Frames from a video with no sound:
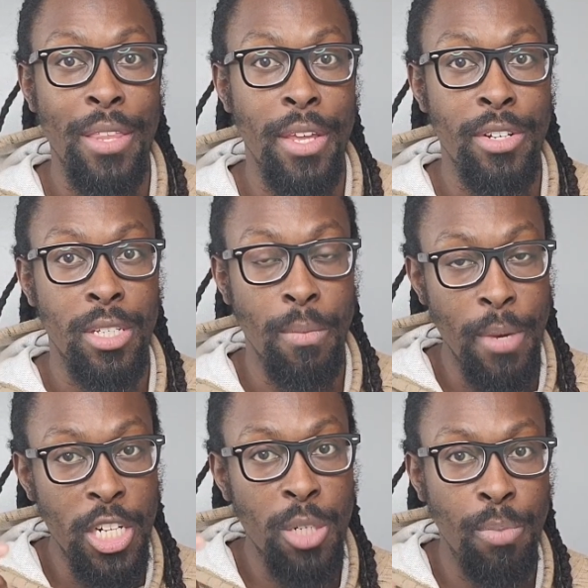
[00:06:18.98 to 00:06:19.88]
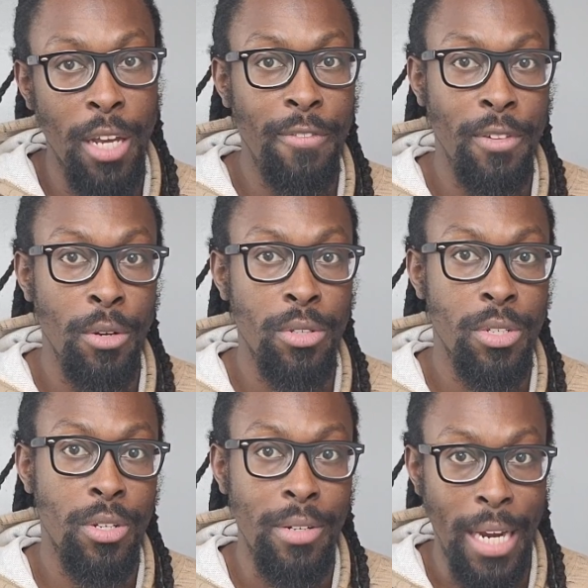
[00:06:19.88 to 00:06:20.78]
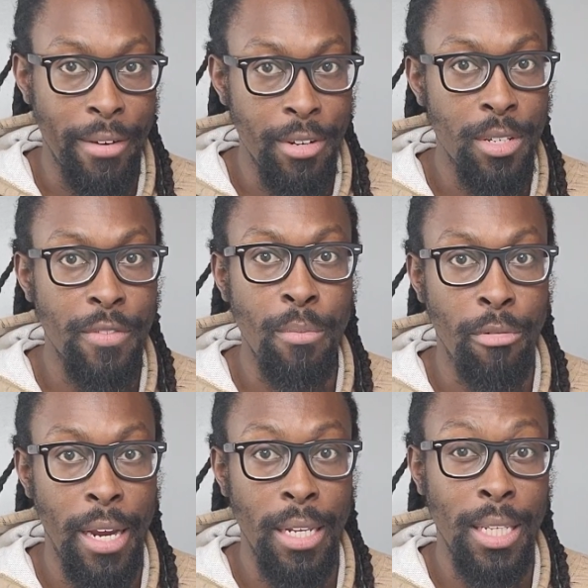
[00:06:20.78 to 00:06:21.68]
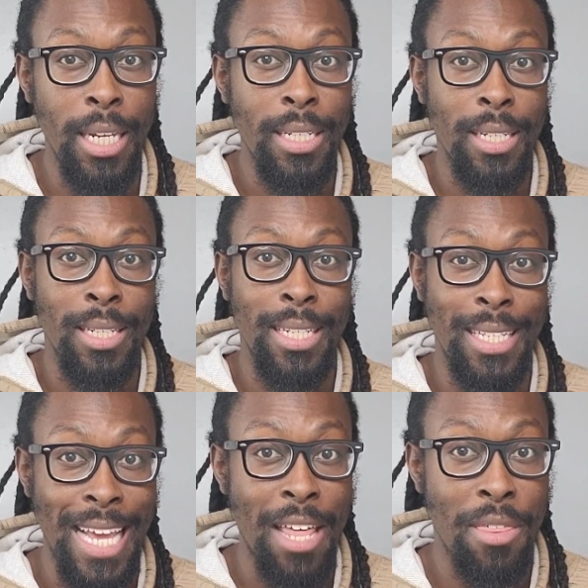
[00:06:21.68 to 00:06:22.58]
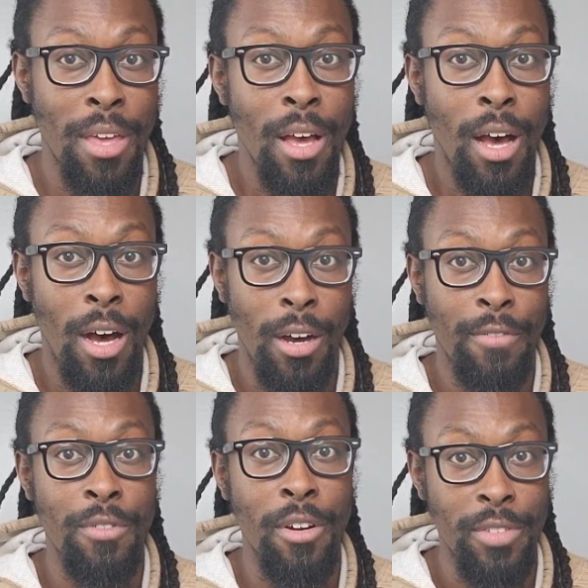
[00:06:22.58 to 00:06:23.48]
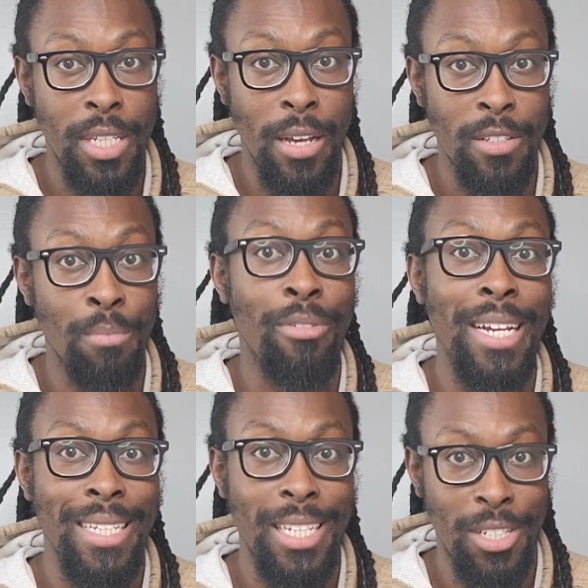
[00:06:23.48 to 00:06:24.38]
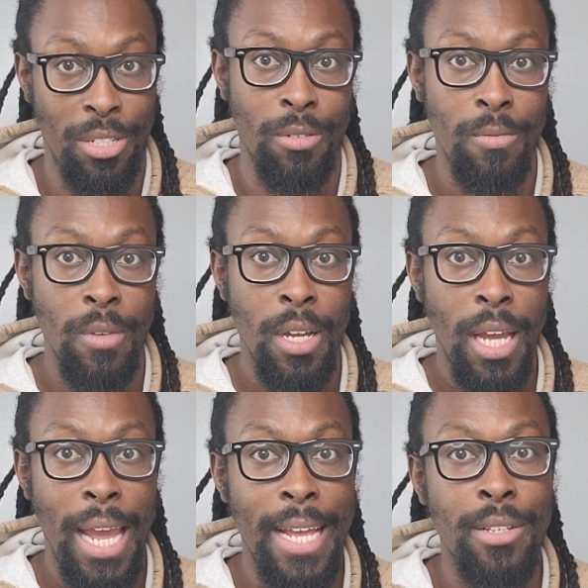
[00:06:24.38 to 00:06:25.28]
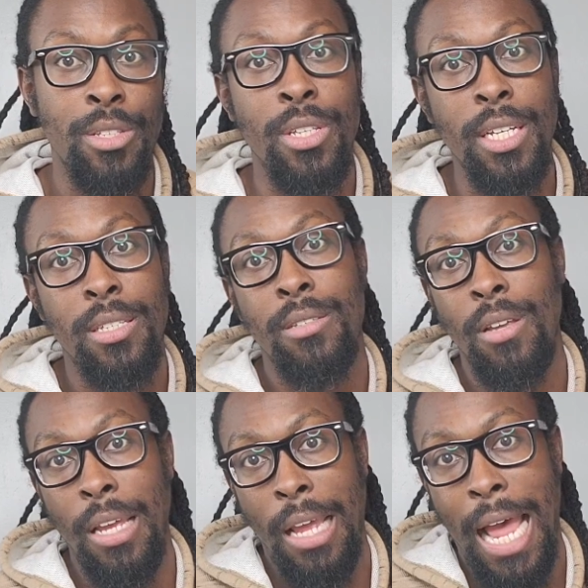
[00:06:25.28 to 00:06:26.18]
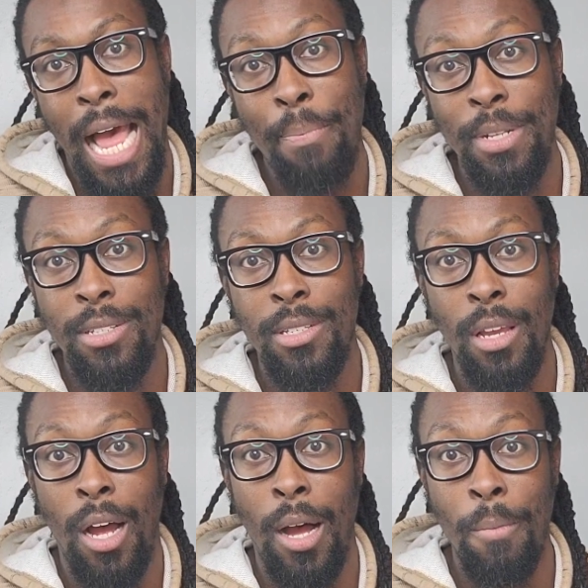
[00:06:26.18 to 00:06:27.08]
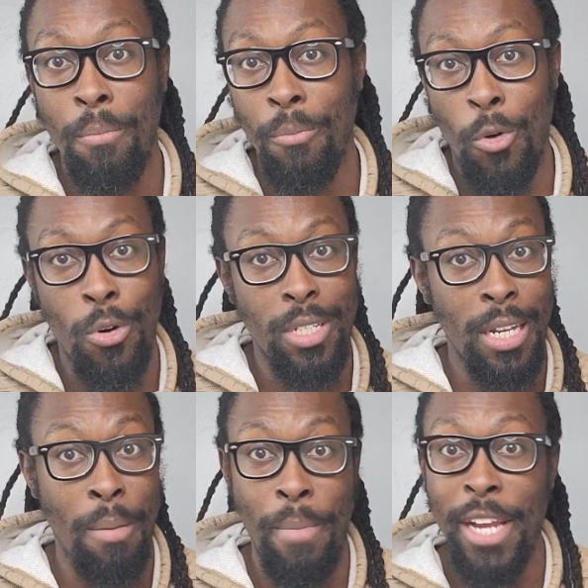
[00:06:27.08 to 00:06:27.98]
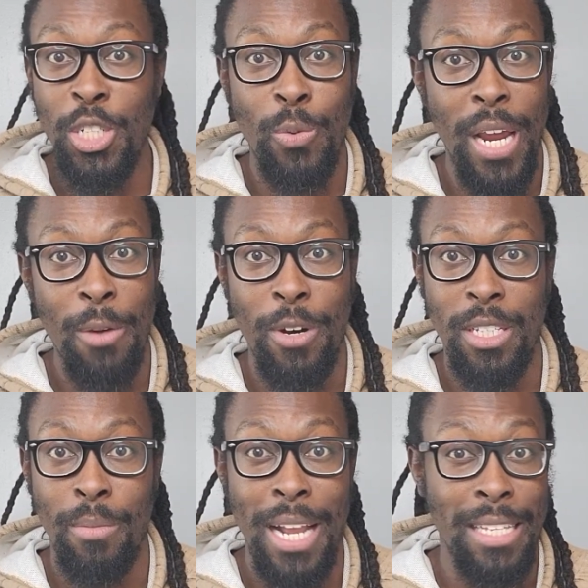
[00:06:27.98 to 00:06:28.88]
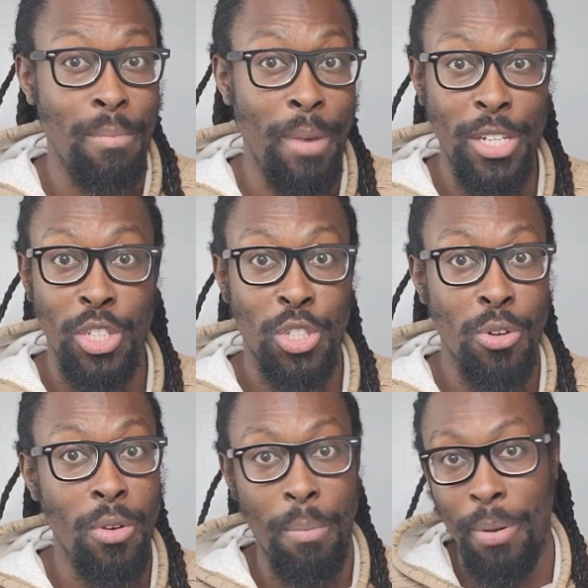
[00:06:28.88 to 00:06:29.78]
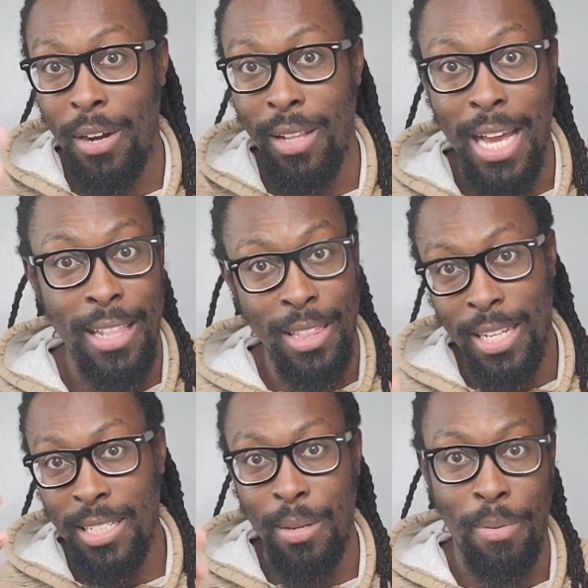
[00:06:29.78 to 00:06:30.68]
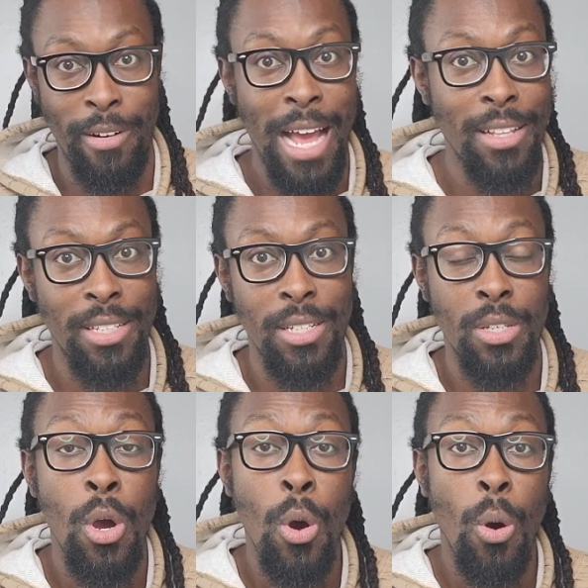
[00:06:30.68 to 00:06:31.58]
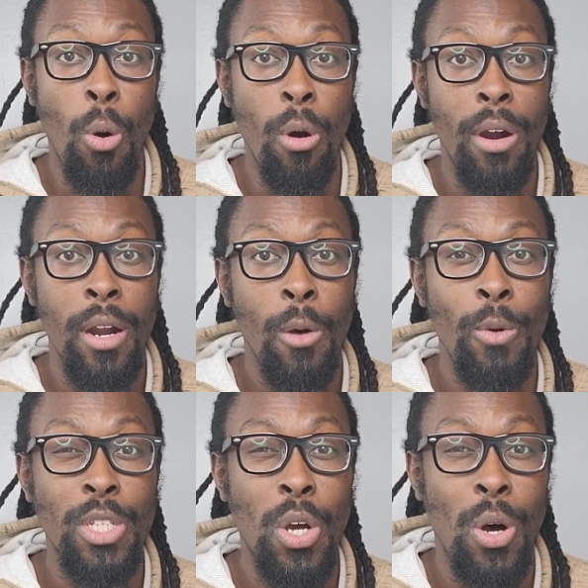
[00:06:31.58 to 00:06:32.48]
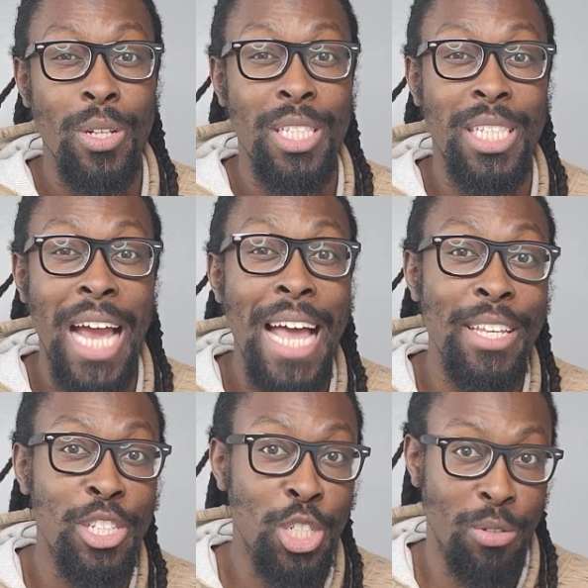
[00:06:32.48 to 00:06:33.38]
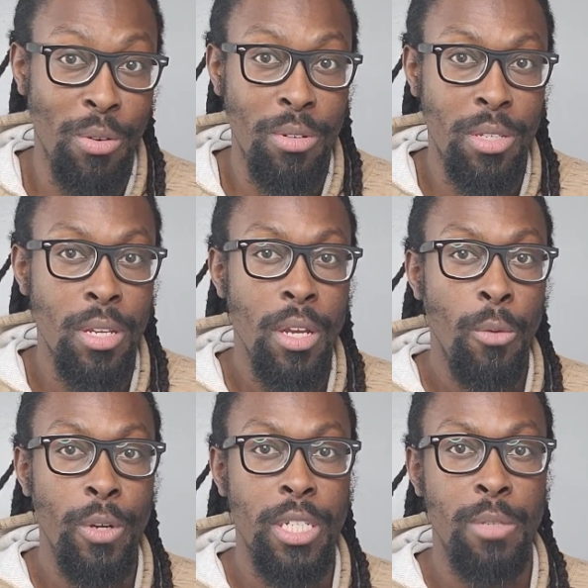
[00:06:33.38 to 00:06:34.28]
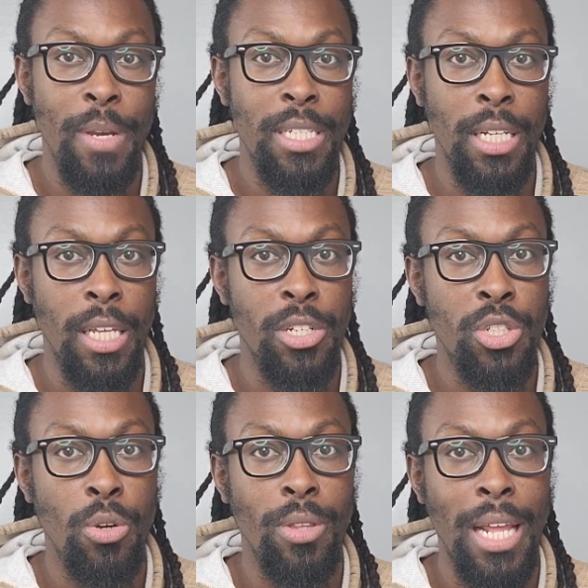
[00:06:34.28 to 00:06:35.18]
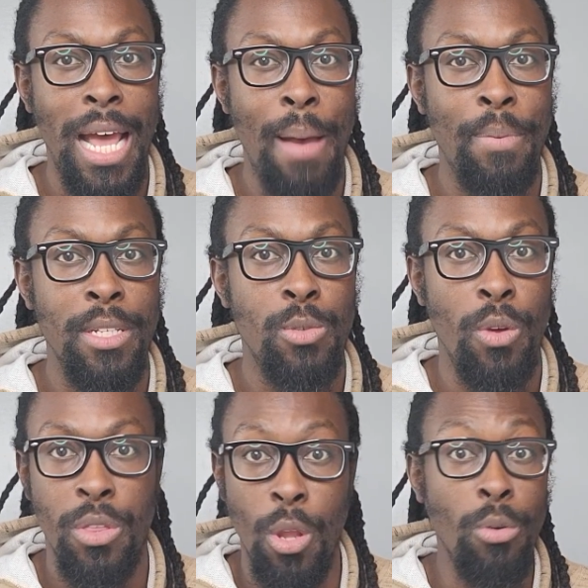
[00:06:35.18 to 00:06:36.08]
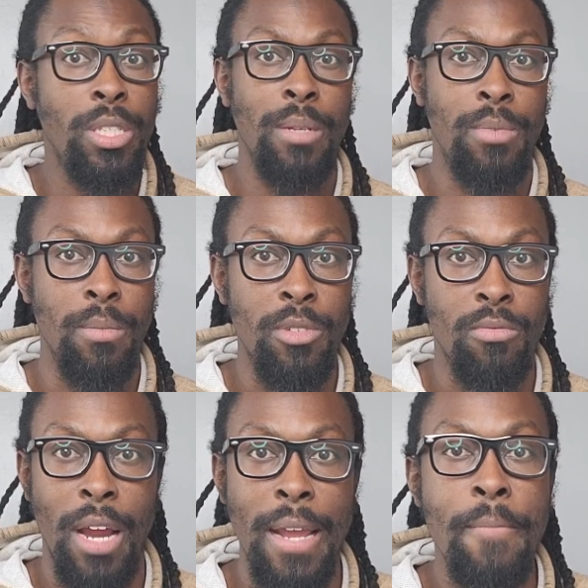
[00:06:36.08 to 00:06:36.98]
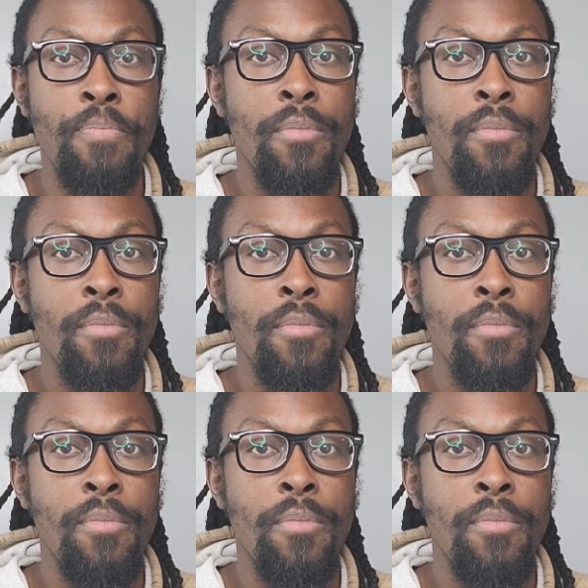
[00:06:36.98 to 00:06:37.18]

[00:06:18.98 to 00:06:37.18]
there's diminished blood flow to certain areas of your brain, leading to the death of nerve cells, brain tissue. And this happens, of course, in a major way where someone has a major stroke and leads to paralysis, or what's called silent strokes, which is basically a stroke that happens with no symptoms, right?